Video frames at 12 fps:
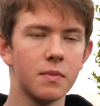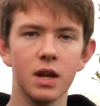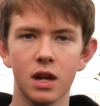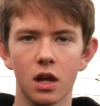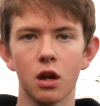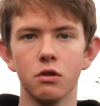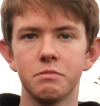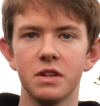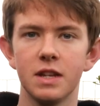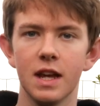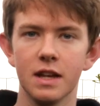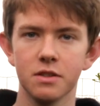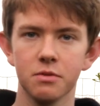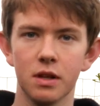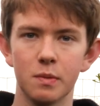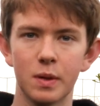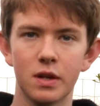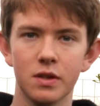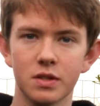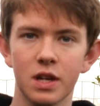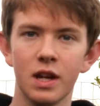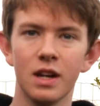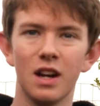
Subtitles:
it can go up today as well, because